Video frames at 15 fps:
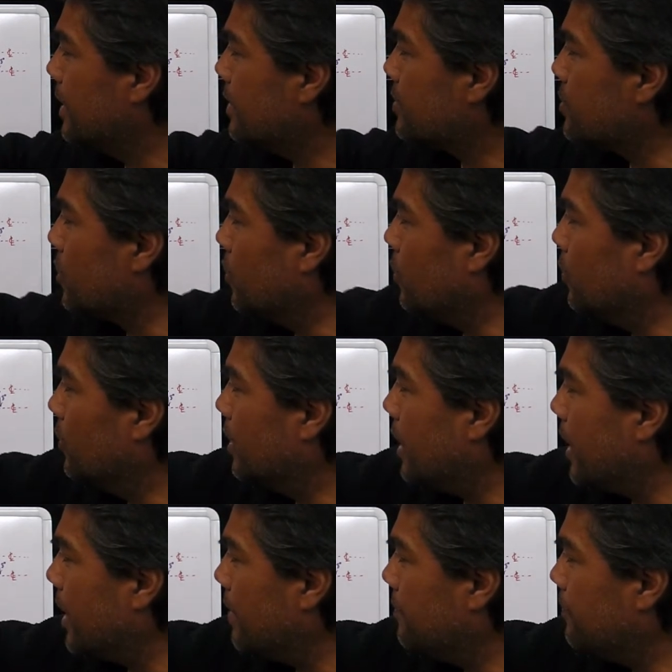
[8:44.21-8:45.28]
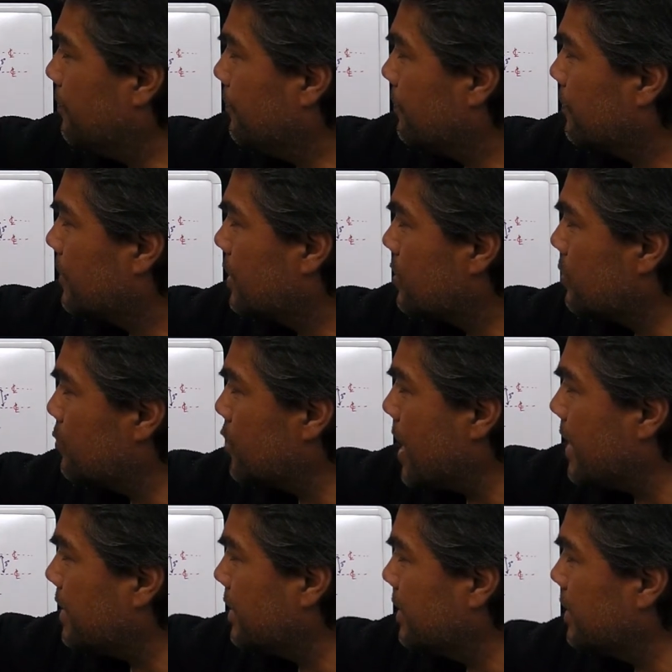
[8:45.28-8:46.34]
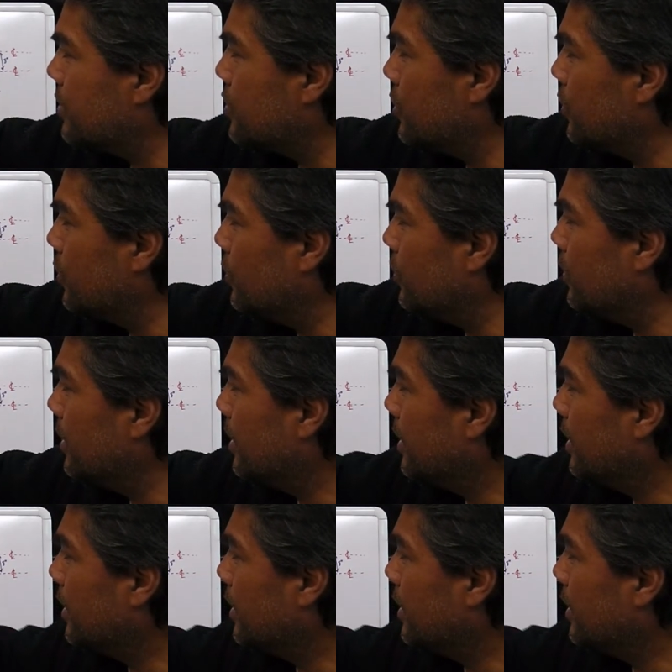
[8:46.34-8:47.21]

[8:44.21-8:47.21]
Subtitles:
So subtracting the two,